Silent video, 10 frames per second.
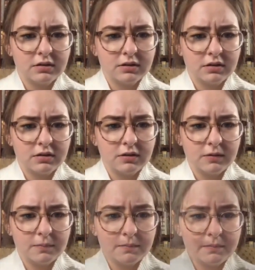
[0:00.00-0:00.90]

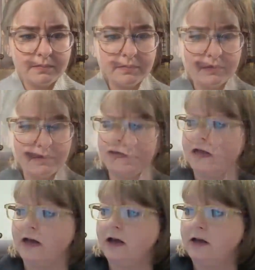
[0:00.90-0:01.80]
Okay, so yeah,
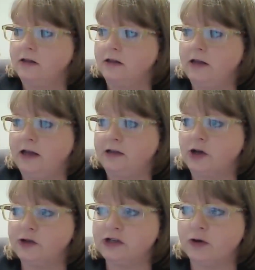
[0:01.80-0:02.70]
the
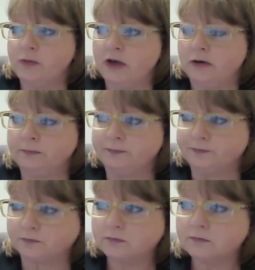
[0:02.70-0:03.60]
Tulsa Tribune
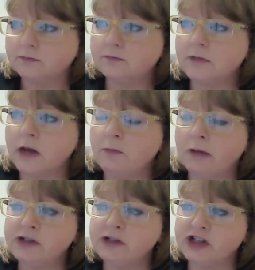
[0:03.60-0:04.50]

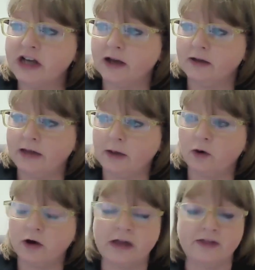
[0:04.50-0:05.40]
published, they
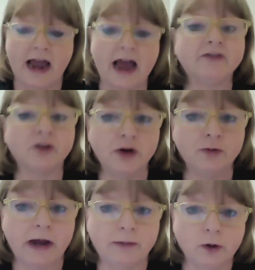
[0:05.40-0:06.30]
were the afternoon
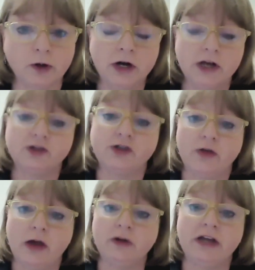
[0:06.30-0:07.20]
paper. So
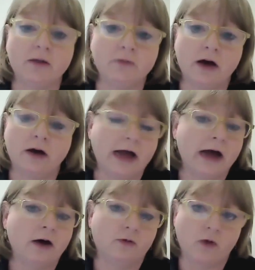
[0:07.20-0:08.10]
they would come
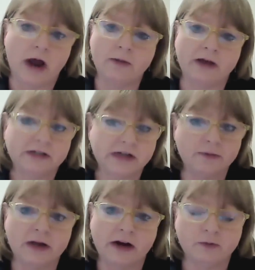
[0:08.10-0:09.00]
out right about the time
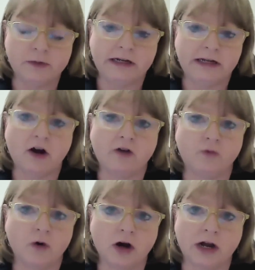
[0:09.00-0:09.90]
that everybody get off
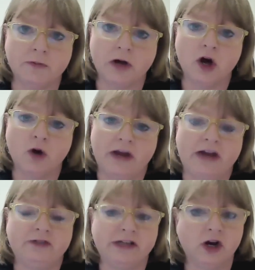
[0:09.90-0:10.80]
work, come home and
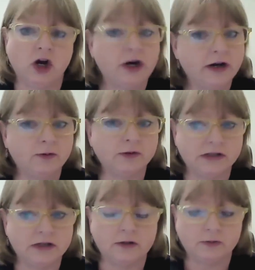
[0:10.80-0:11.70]
have dinner. And it was
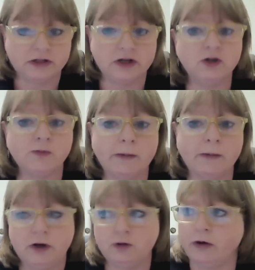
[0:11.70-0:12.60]
the newspaper
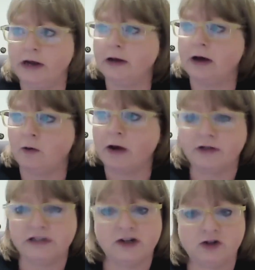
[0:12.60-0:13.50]
you'd read around the
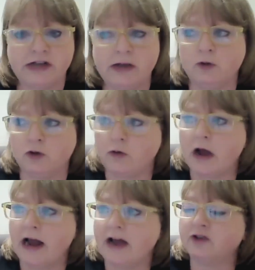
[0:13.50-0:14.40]
dinner table or
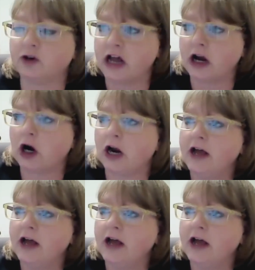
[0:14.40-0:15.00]
right after dinner.